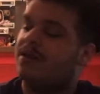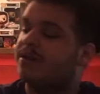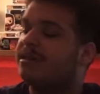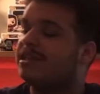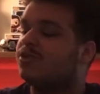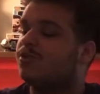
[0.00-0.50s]

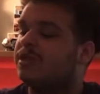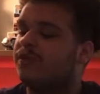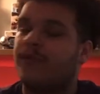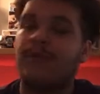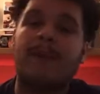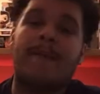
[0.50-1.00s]
This one's
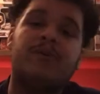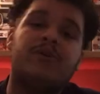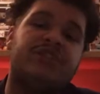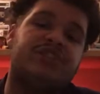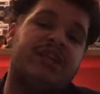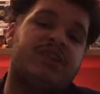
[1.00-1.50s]
from my
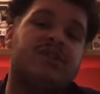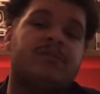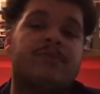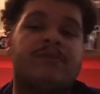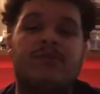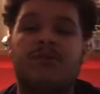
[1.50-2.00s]
boy Jacob.
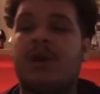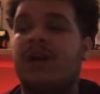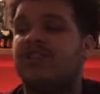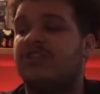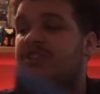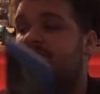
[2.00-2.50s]
If you're
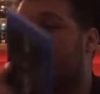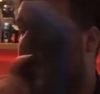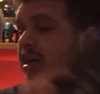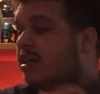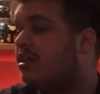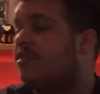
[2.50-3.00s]
watching,
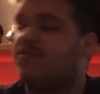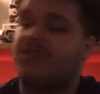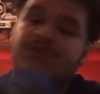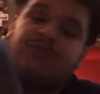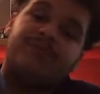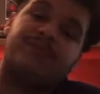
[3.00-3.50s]
I love
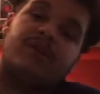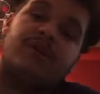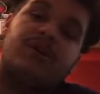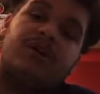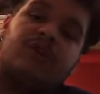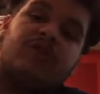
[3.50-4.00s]
you.
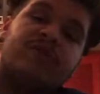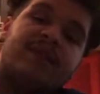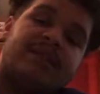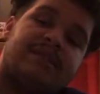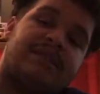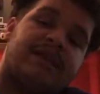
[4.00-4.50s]

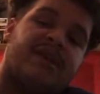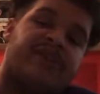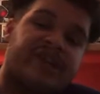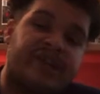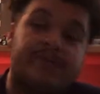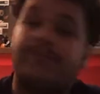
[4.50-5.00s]

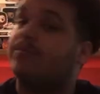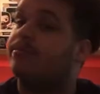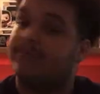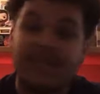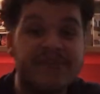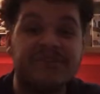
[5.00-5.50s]
Hereditary.
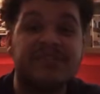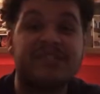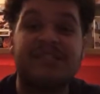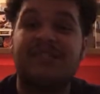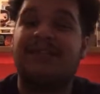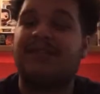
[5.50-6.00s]
Never
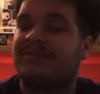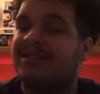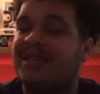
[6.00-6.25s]
seen it.